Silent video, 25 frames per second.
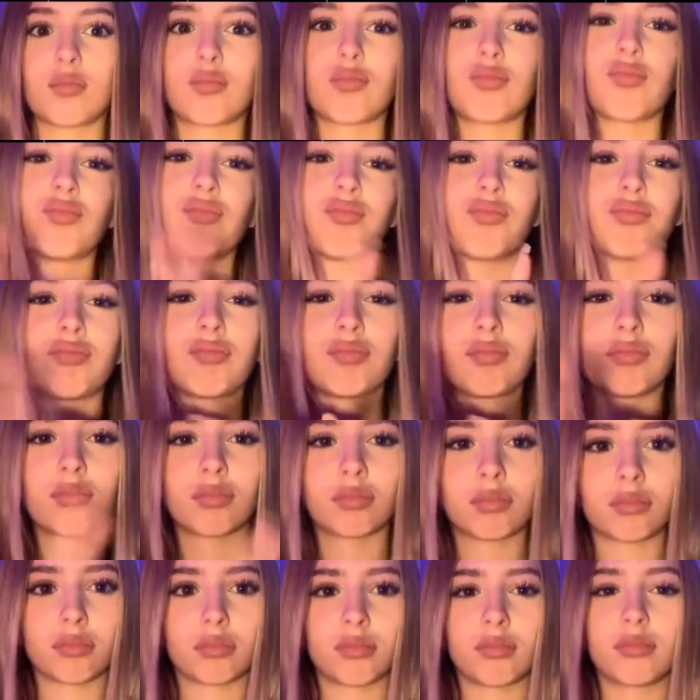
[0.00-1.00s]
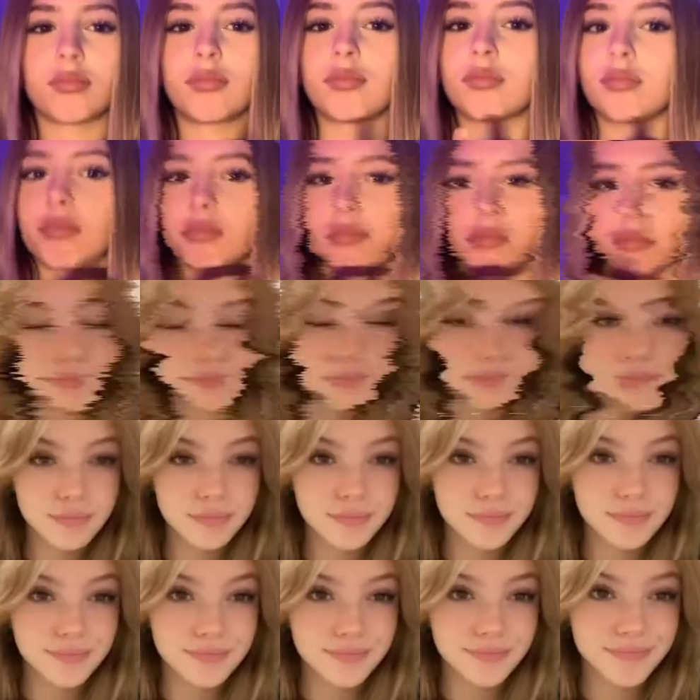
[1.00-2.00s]
oh, are you gay because you don't
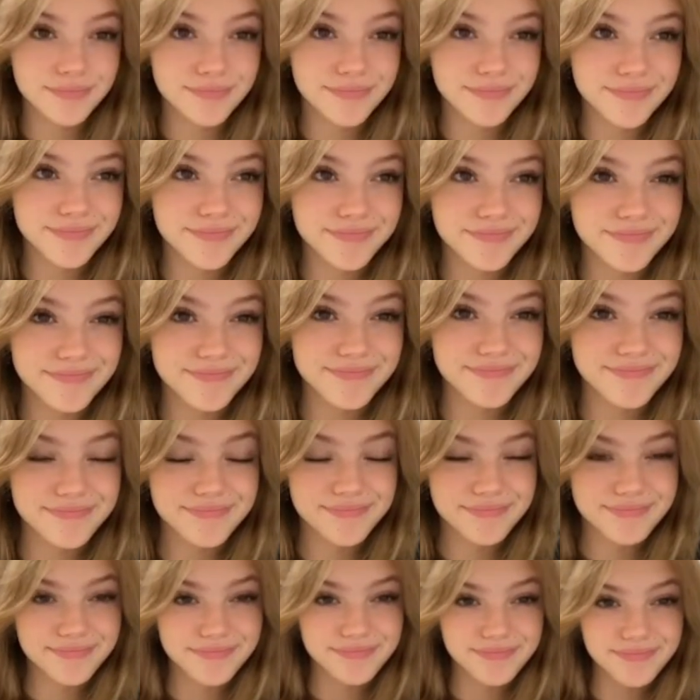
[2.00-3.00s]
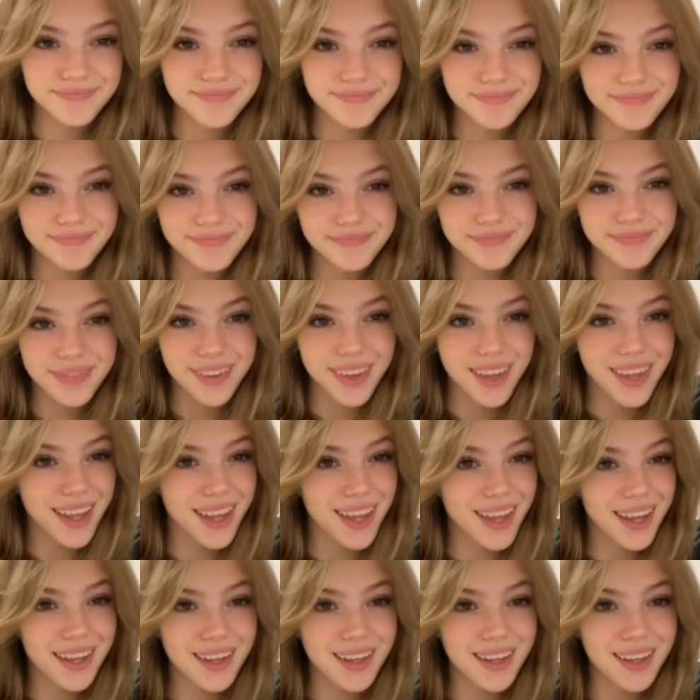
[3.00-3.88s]
like pornography? They don't care about the young men.